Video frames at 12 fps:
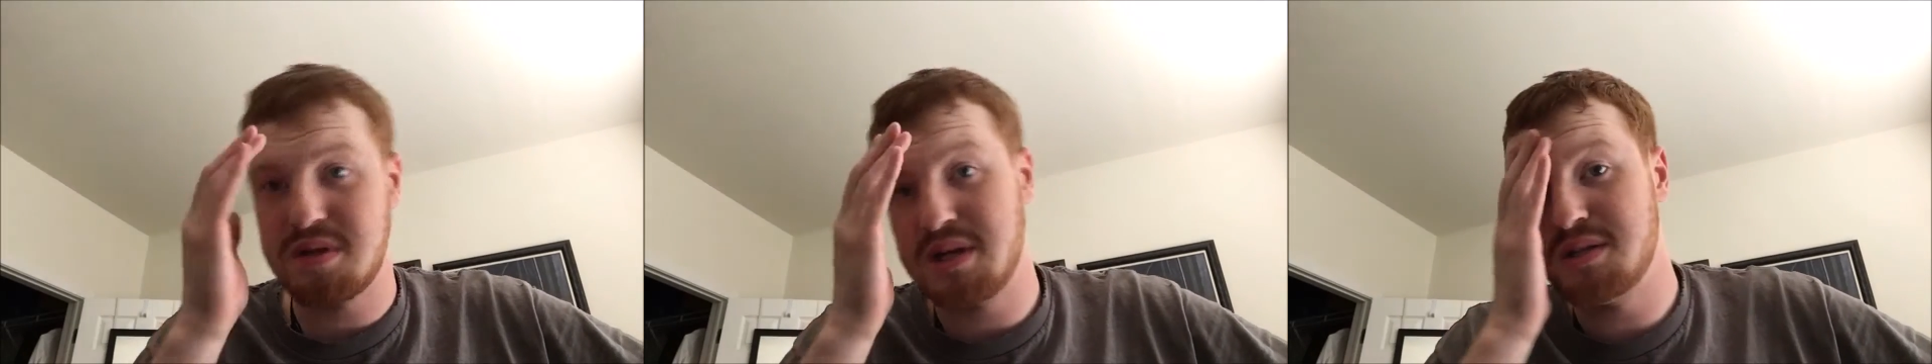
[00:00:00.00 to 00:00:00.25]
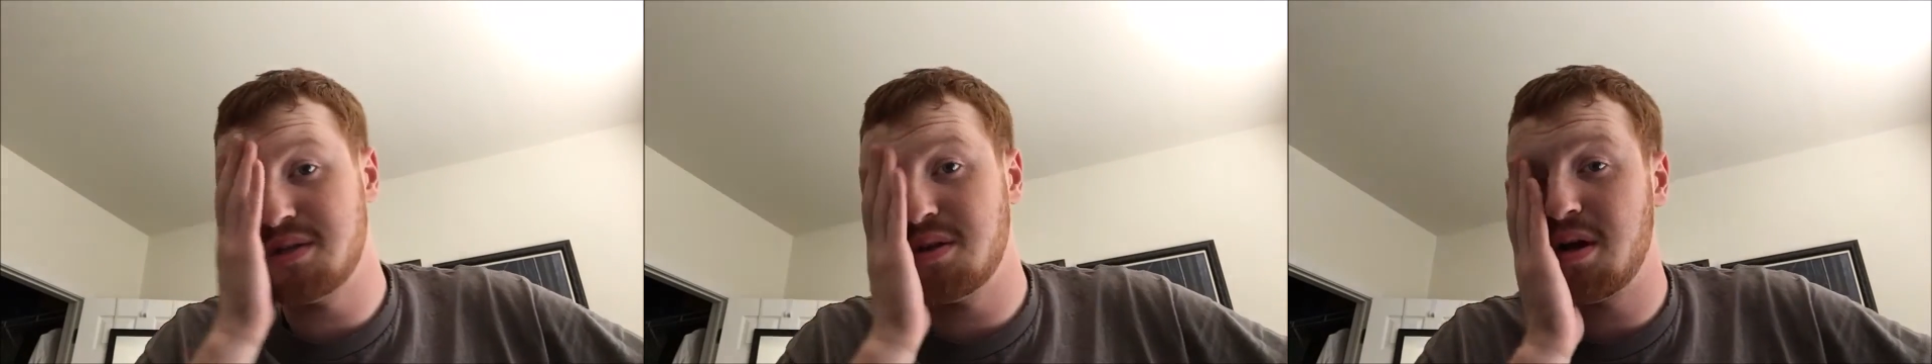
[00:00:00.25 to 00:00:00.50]

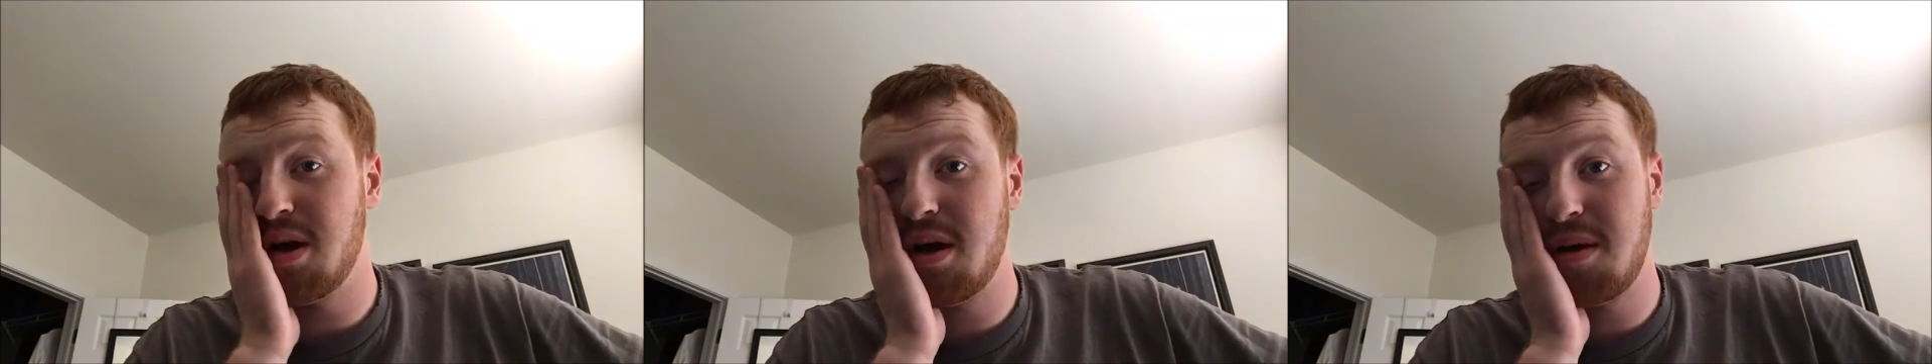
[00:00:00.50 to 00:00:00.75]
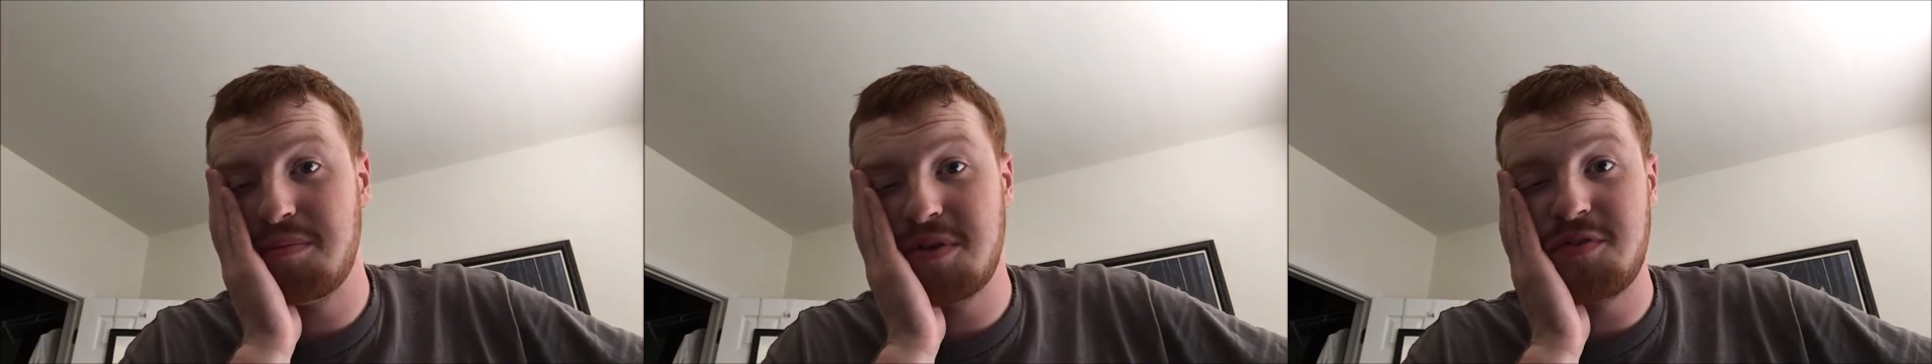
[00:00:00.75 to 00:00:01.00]
and
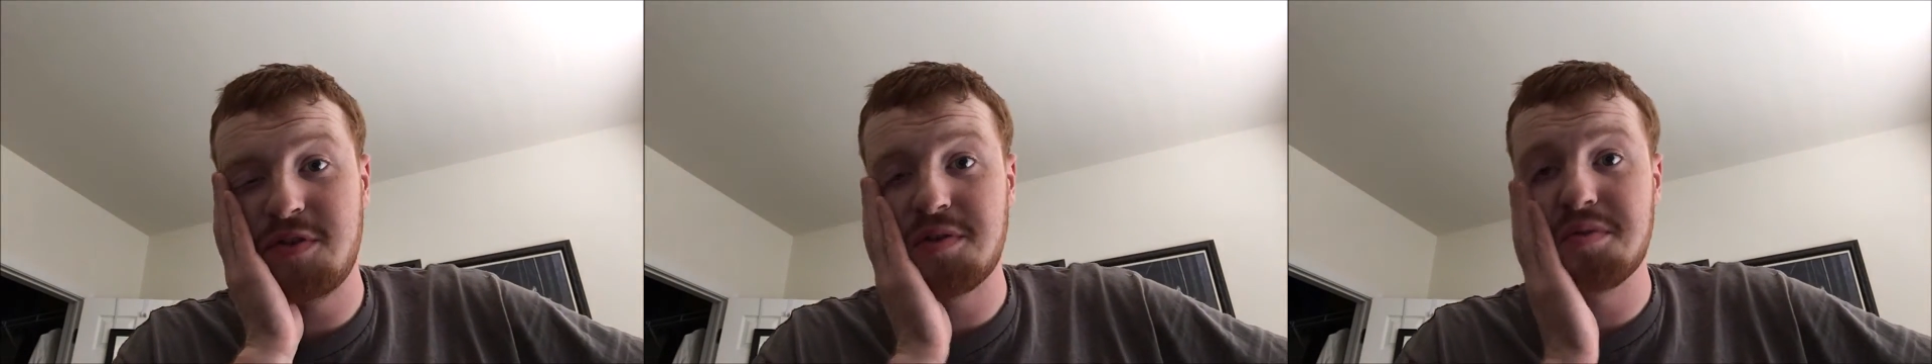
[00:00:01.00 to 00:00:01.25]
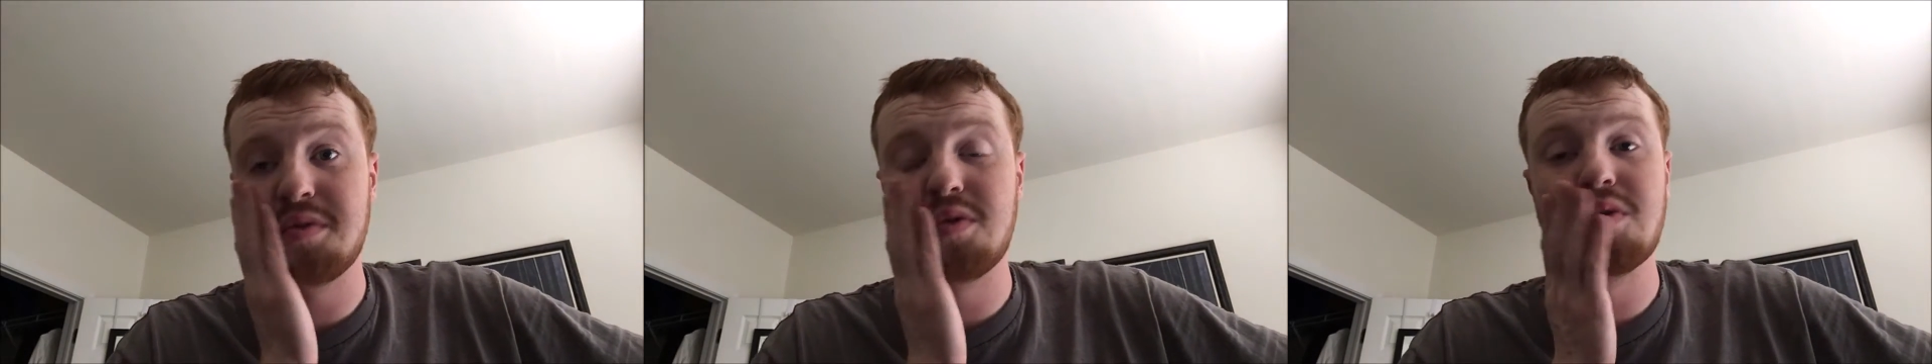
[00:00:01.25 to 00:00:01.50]
a
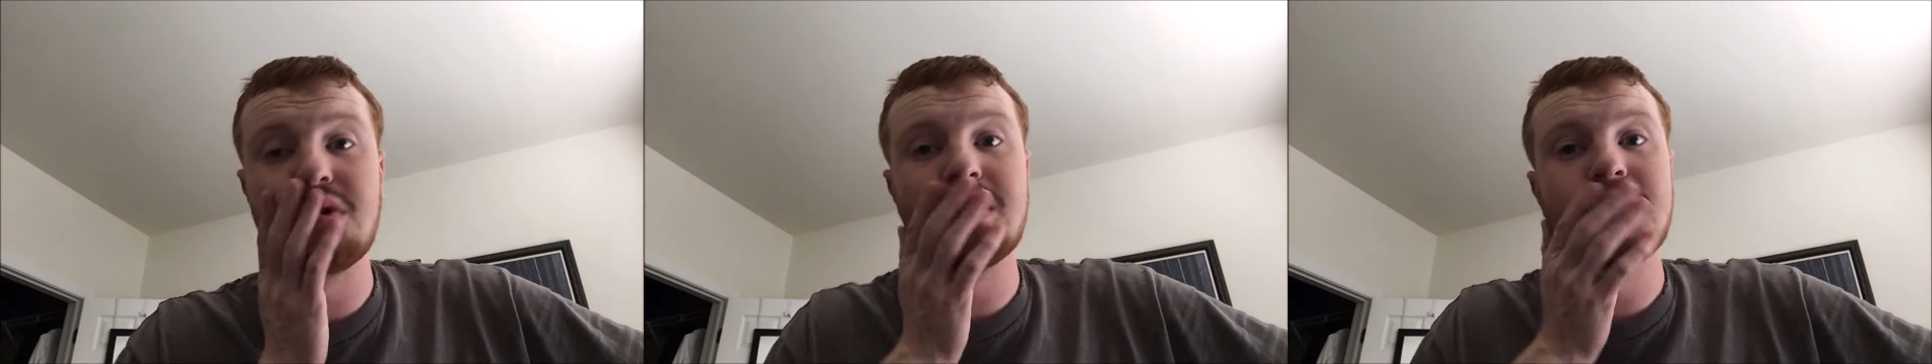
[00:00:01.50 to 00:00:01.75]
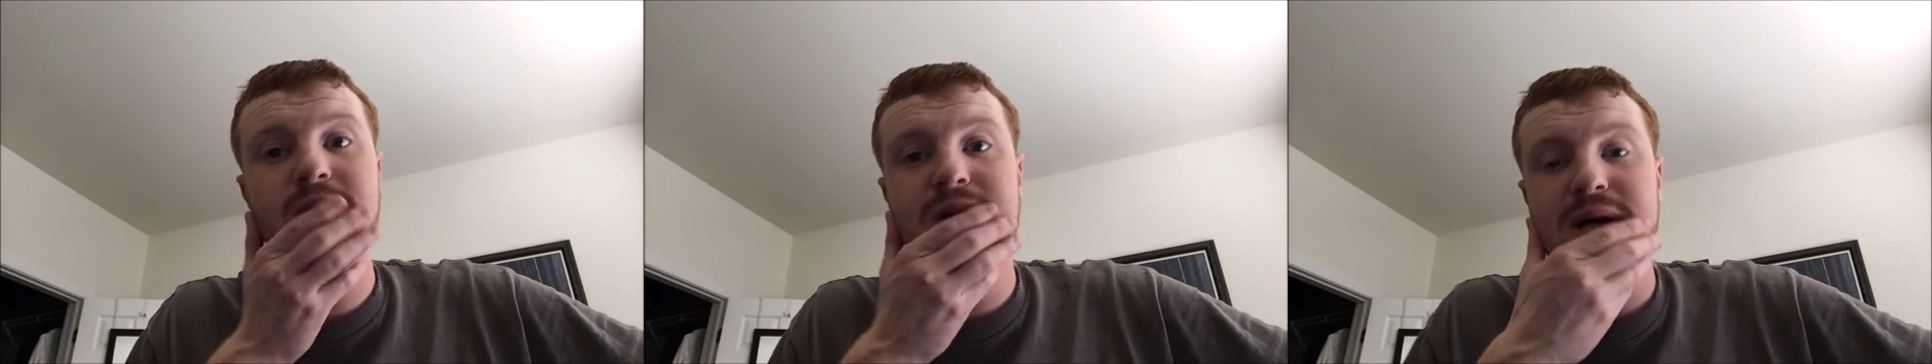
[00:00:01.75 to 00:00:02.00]
midfield duel